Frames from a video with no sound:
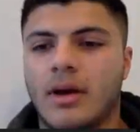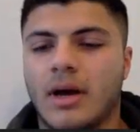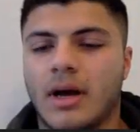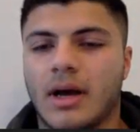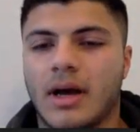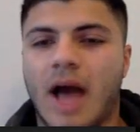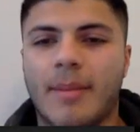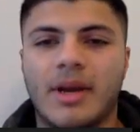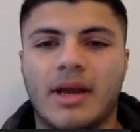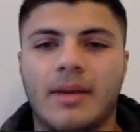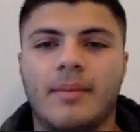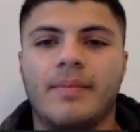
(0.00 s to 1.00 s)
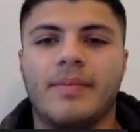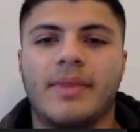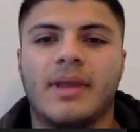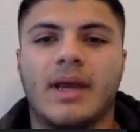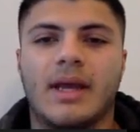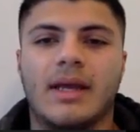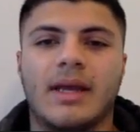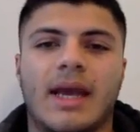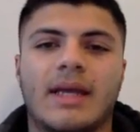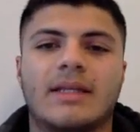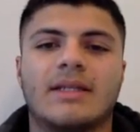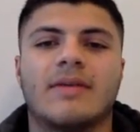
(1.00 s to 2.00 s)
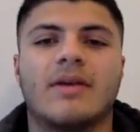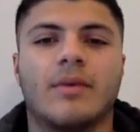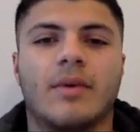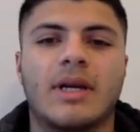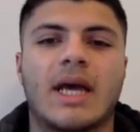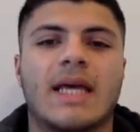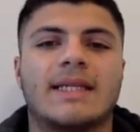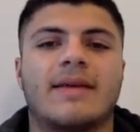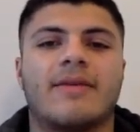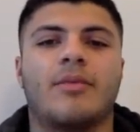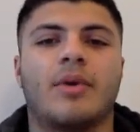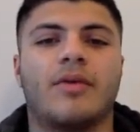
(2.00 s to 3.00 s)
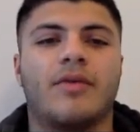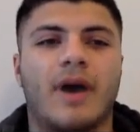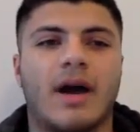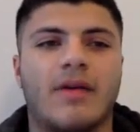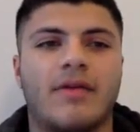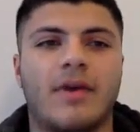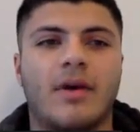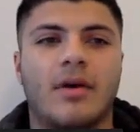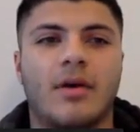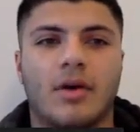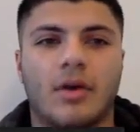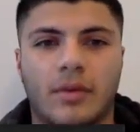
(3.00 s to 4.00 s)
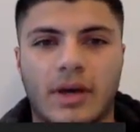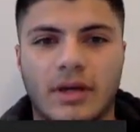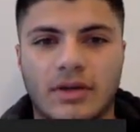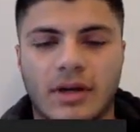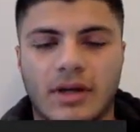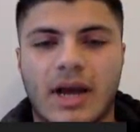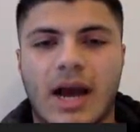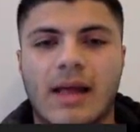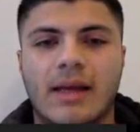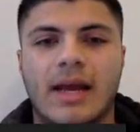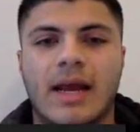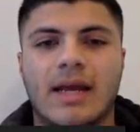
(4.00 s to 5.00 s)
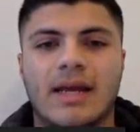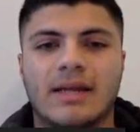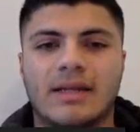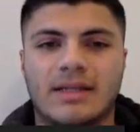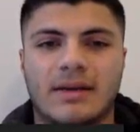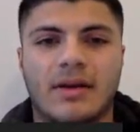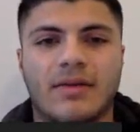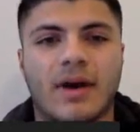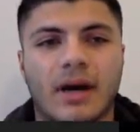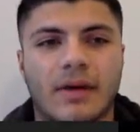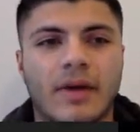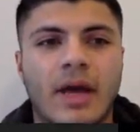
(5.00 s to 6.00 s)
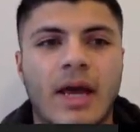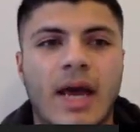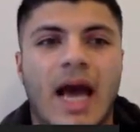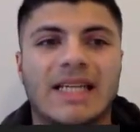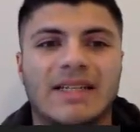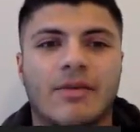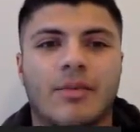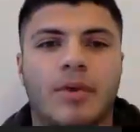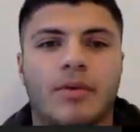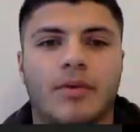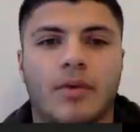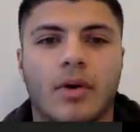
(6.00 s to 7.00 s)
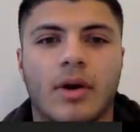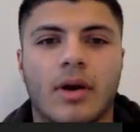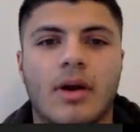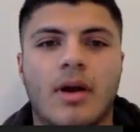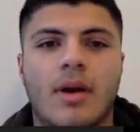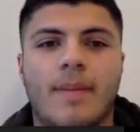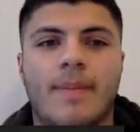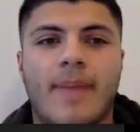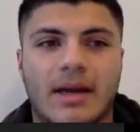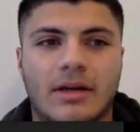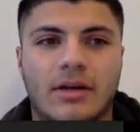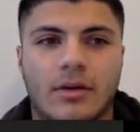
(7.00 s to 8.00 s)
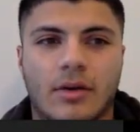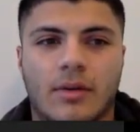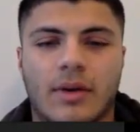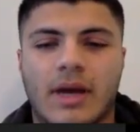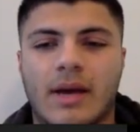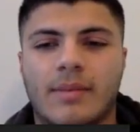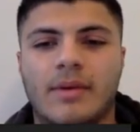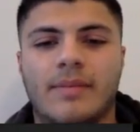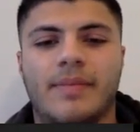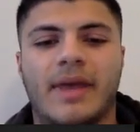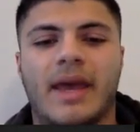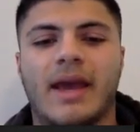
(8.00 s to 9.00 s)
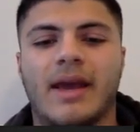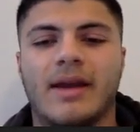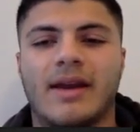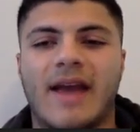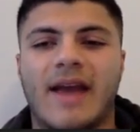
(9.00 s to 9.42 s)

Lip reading: happening. In 1871, a 7.5 earthquake struck the island, and in 1975, a 7.4 magnitude earthquake happened. And